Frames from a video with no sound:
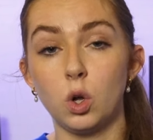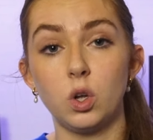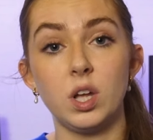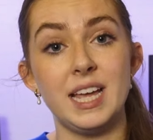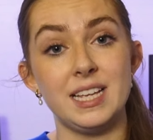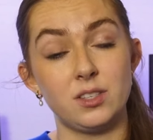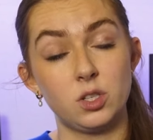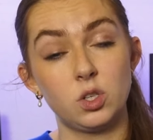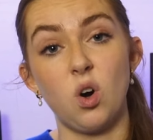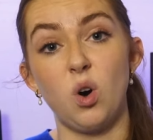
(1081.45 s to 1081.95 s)

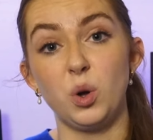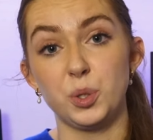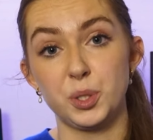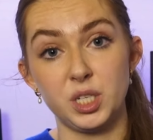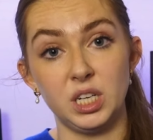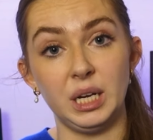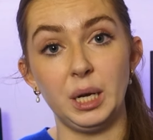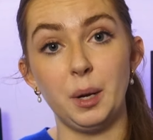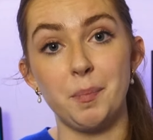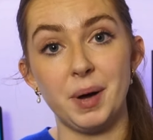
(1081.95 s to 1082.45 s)
its
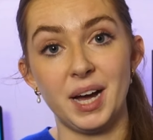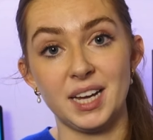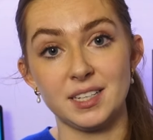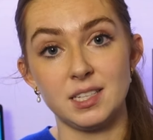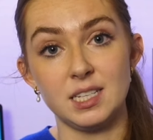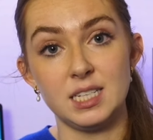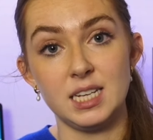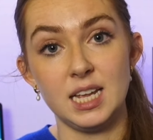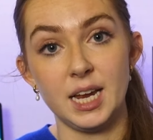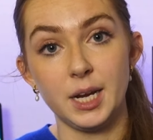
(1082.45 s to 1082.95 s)
cost and
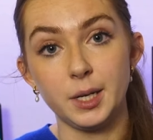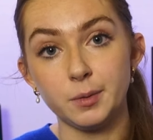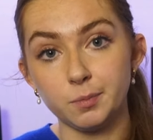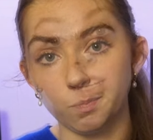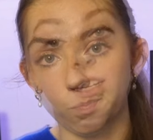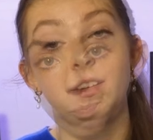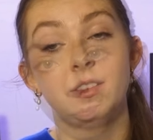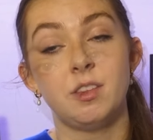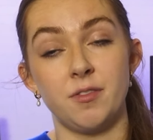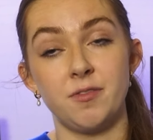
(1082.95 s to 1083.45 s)
capacity,
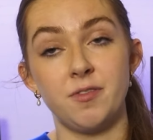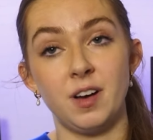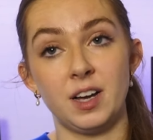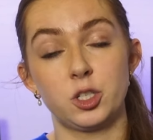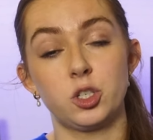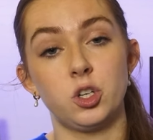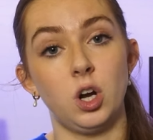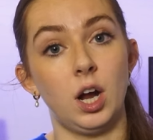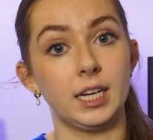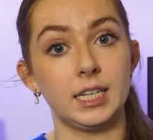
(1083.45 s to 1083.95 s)
the
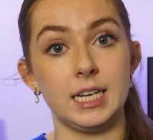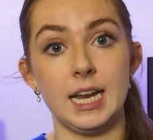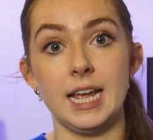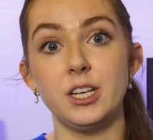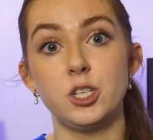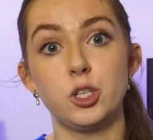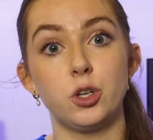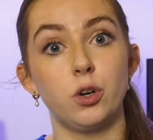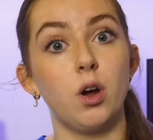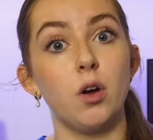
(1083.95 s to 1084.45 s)
fast track
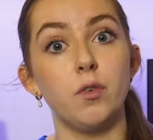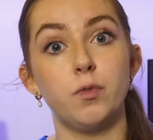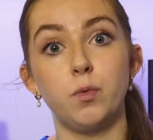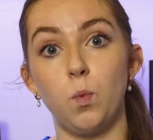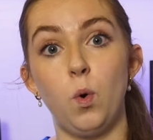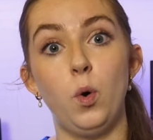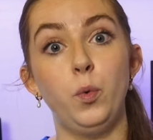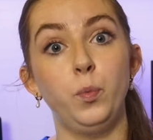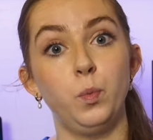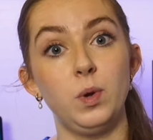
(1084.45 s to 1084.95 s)
nature of
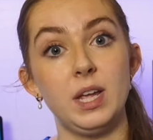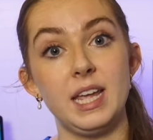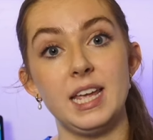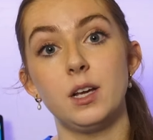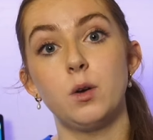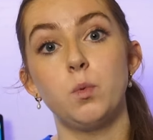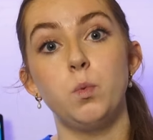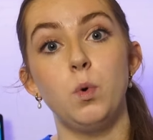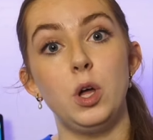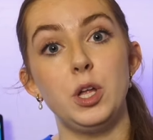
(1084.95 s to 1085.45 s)
1
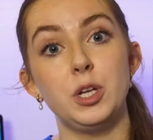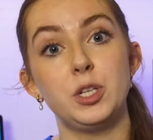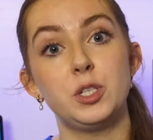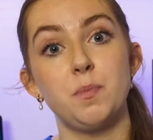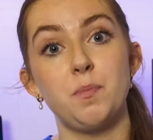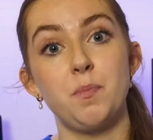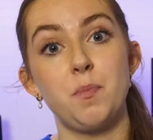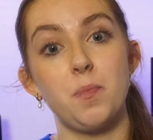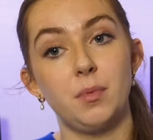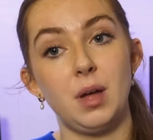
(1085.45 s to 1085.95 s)
week would
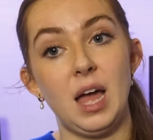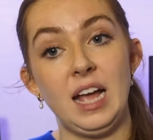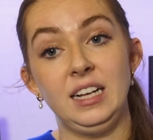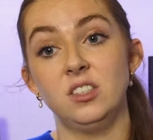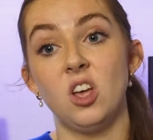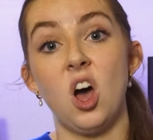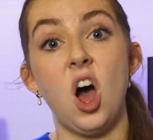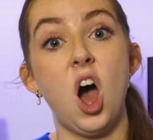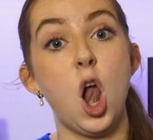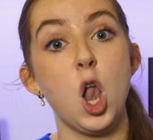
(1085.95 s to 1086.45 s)

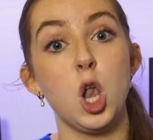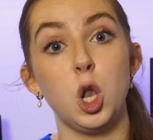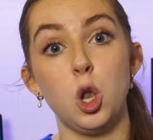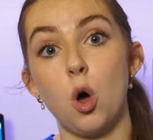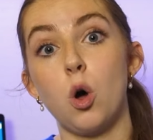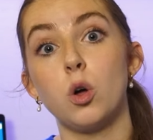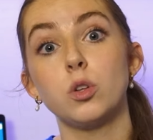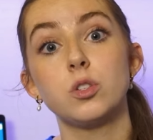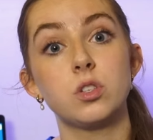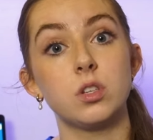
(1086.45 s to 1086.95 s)
exert a
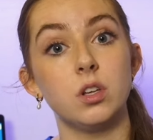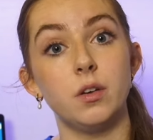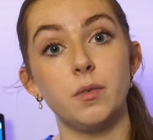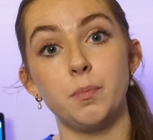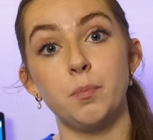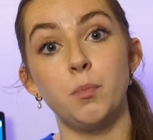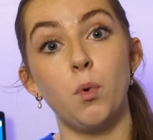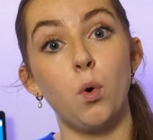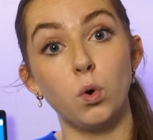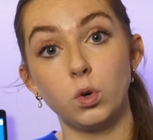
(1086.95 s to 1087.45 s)
lot
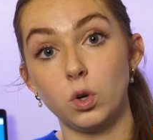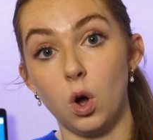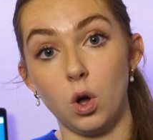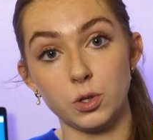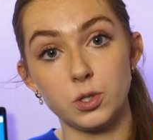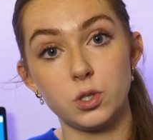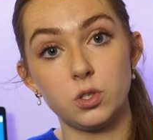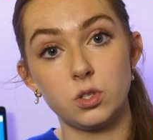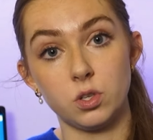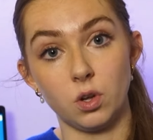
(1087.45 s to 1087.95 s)
more
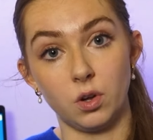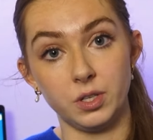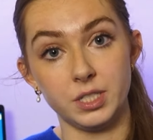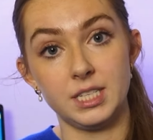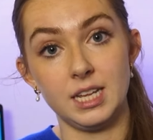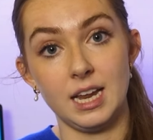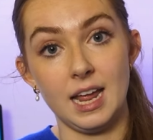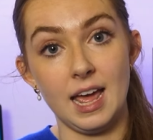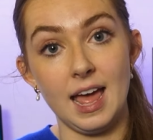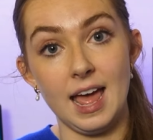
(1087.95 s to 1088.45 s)
costs
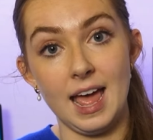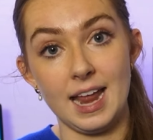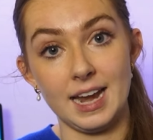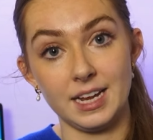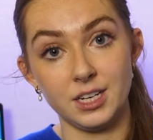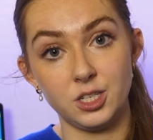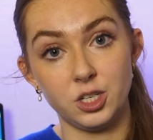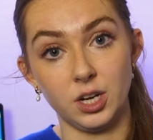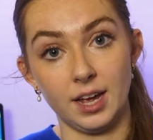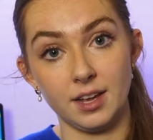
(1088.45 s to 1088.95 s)
onto the
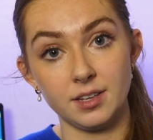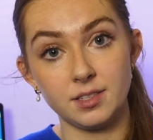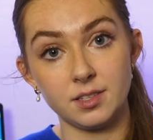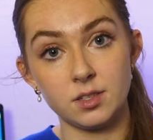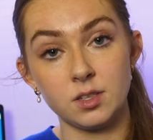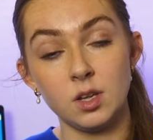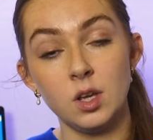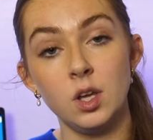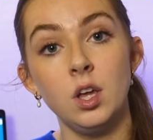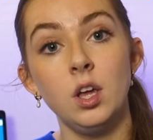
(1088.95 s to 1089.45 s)

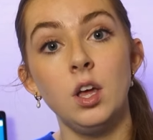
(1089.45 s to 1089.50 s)
NHS.